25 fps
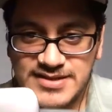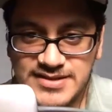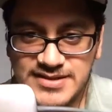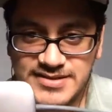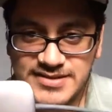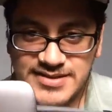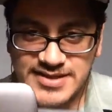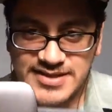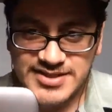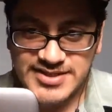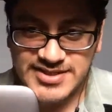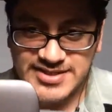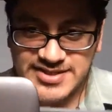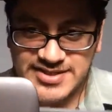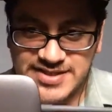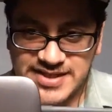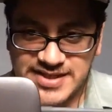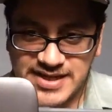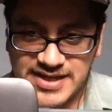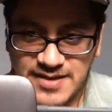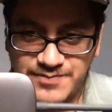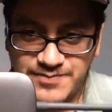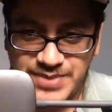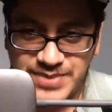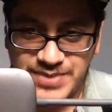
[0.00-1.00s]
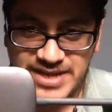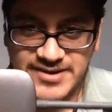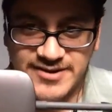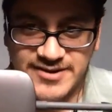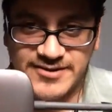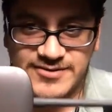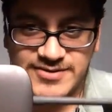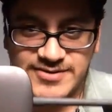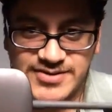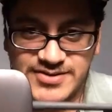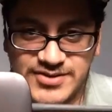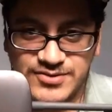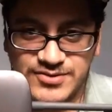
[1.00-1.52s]
This is the
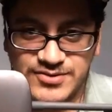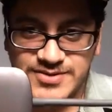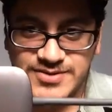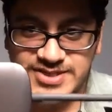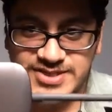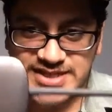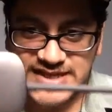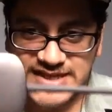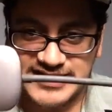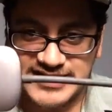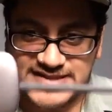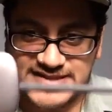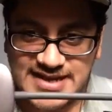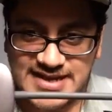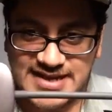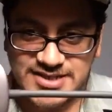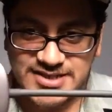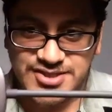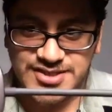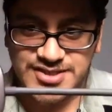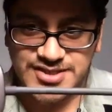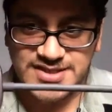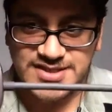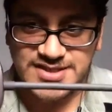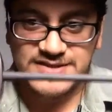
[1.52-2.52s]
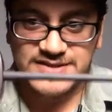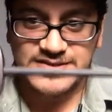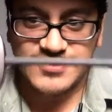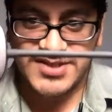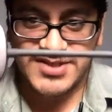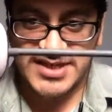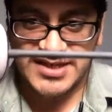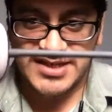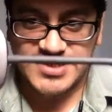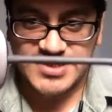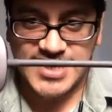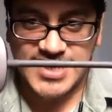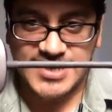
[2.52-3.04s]
competitors to C200.
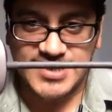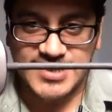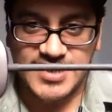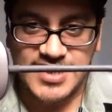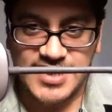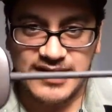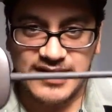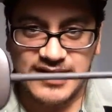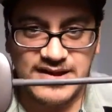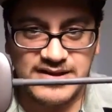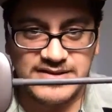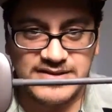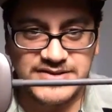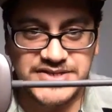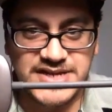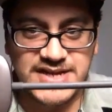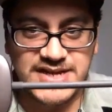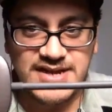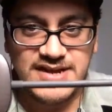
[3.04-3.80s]
I don't know how you say it.